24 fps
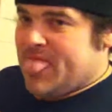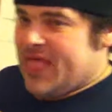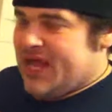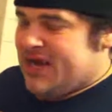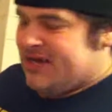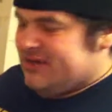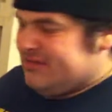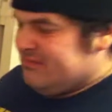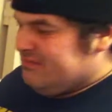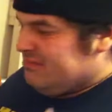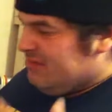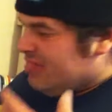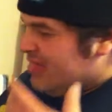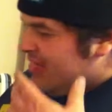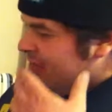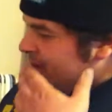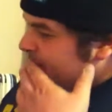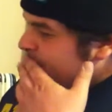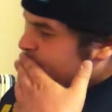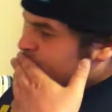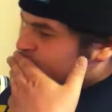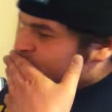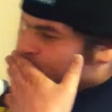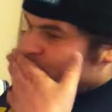There you go. You
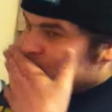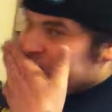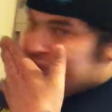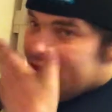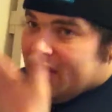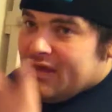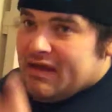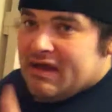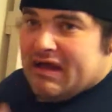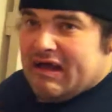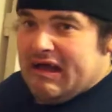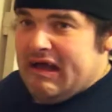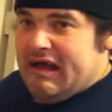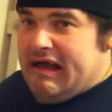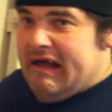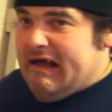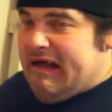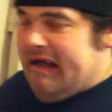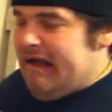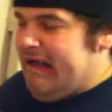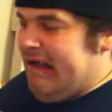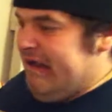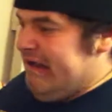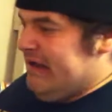got her.
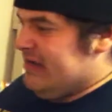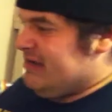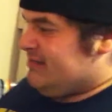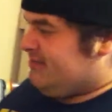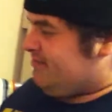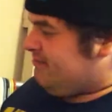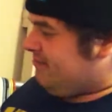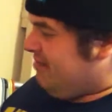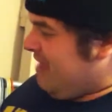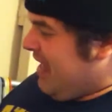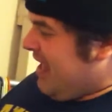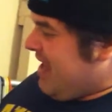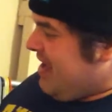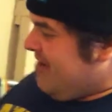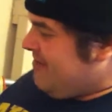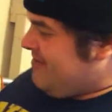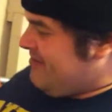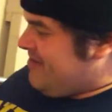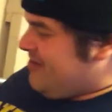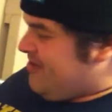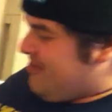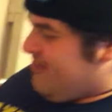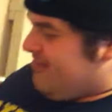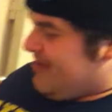Damn.
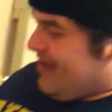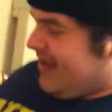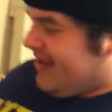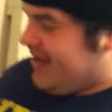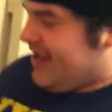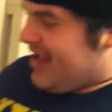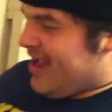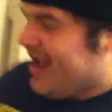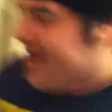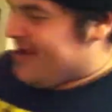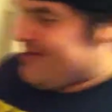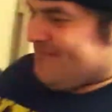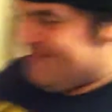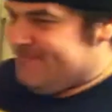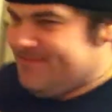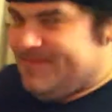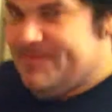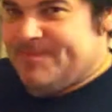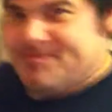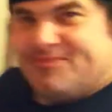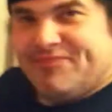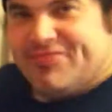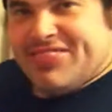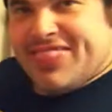Oh, my God.
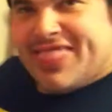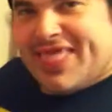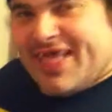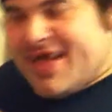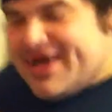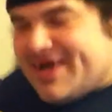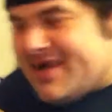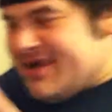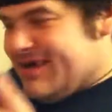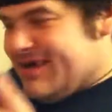You